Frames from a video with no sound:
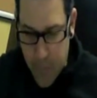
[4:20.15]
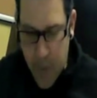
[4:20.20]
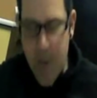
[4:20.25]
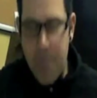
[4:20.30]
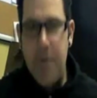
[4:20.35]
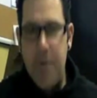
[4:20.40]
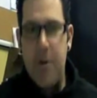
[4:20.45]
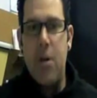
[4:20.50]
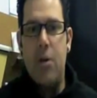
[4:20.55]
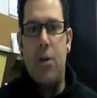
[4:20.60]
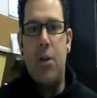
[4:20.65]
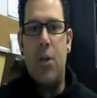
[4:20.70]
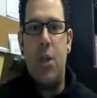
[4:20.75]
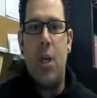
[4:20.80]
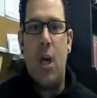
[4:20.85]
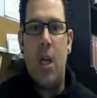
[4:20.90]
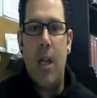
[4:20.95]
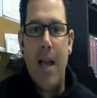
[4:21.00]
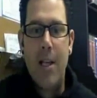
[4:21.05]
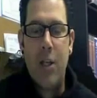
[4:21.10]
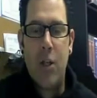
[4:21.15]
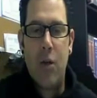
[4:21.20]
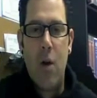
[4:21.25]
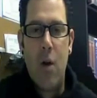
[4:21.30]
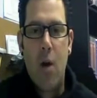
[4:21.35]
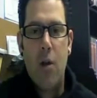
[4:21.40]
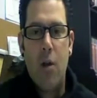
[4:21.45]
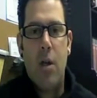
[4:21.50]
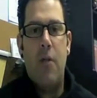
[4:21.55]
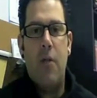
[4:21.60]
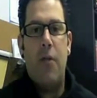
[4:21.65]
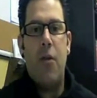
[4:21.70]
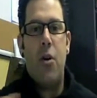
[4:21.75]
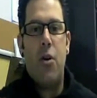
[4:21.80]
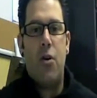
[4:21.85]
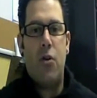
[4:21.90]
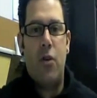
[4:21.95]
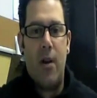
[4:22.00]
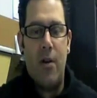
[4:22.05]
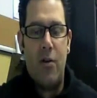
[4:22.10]
it produces cholesterol, it's converted
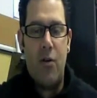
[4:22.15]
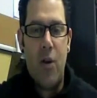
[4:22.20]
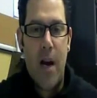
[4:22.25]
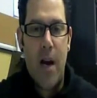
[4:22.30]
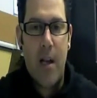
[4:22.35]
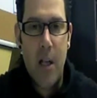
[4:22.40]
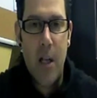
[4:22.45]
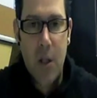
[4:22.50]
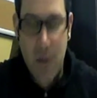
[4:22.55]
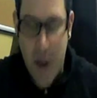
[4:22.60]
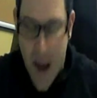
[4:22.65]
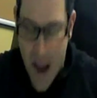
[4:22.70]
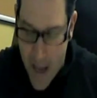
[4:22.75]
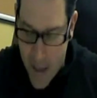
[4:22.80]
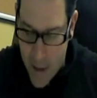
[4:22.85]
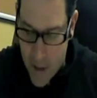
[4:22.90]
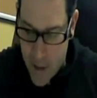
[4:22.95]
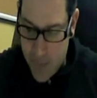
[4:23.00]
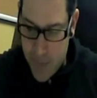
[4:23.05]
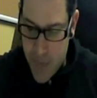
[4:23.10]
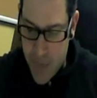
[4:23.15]
to triglycerides,